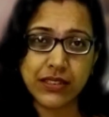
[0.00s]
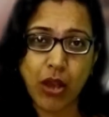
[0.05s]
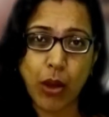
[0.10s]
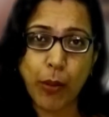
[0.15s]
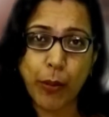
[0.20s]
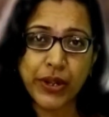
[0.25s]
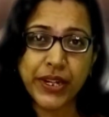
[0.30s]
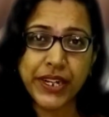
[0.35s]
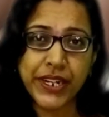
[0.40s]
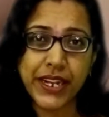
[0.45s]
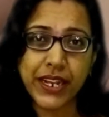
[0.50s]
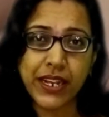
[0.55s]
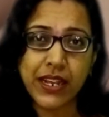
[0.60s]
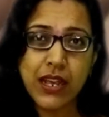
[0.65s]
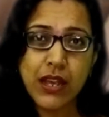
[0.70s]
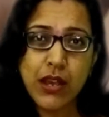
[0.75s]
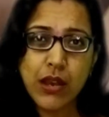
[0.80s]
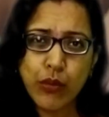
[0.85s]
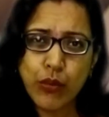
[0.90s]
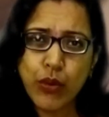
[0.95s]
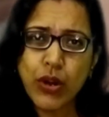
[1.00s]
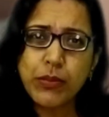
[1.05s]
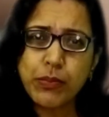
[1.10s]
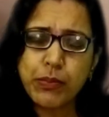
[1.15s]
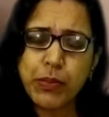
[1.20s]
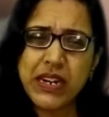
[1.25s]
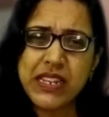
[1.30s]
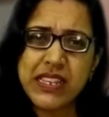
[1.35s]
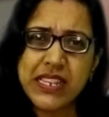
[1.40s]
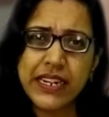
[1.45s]
commodity,
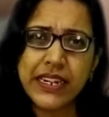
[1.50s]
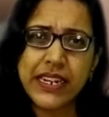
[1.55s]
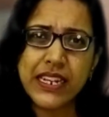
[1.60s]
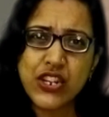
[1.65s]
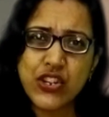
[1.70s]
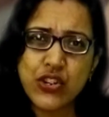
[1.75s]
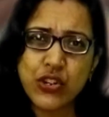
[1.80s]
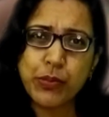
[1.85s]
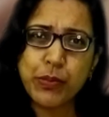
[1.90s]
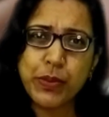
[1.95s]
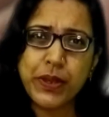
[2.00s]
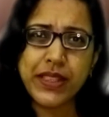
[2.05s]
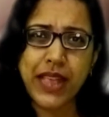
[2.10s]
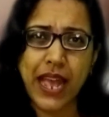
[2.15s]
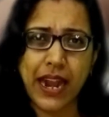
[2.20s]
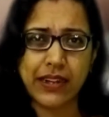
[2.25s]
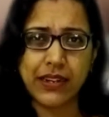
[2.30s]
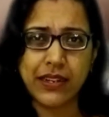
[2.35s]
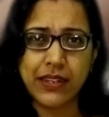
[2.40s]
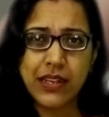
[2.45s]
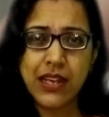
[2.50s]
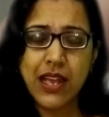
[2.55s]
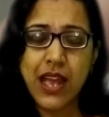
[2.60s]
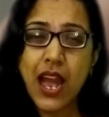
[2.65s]
what percentage should be that?